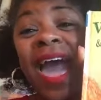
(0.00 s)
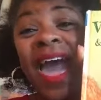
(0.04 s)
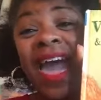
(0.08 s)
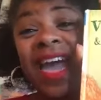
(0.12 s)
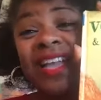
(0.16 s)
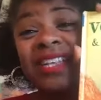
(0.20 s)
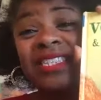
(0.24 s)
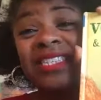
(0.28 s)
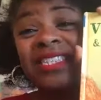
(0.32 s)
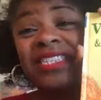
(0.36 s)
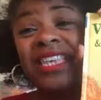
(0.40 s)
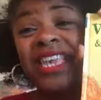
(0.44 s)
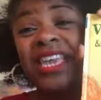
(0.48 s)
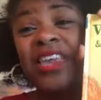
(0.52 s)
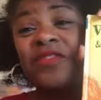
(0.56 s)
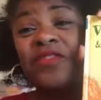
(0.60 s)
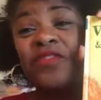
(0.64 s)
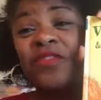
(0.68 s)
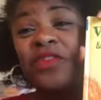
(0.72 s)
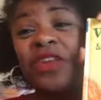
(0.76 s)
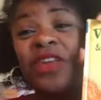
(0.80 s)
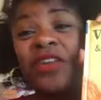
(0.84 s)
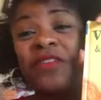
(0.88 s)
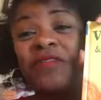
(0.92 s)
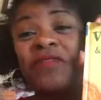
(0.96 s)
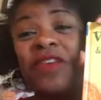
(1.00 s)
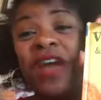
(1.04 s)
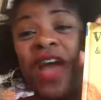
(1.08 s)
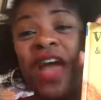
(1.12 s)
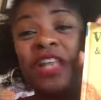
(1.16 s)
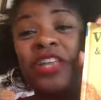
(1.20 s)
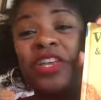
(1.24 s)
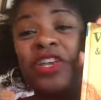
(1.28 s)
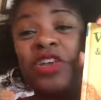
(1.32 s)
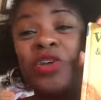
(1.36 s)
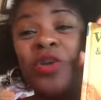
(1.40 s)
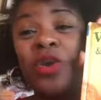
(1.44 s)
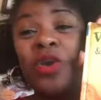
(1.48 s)
and see if you can
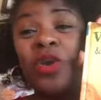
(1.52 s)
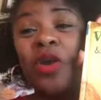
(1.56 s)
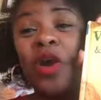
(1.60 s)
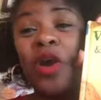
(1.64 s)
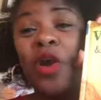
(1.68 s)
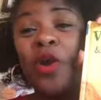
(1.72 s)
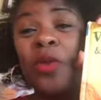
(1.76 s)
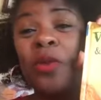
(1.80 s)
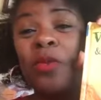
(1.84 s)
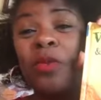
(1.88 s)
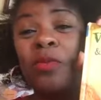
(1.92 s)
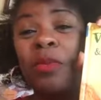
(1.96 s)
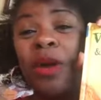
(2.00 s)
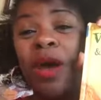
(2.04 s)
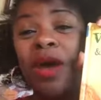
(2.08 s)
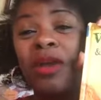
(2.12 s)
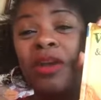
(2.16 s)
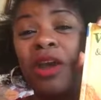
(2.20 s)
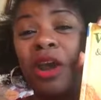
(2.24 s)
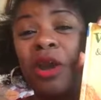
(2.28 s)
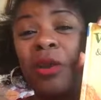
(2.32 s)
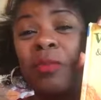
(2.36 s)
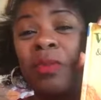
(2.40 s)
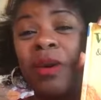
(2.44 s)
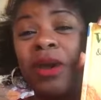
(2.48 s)
find your own monarch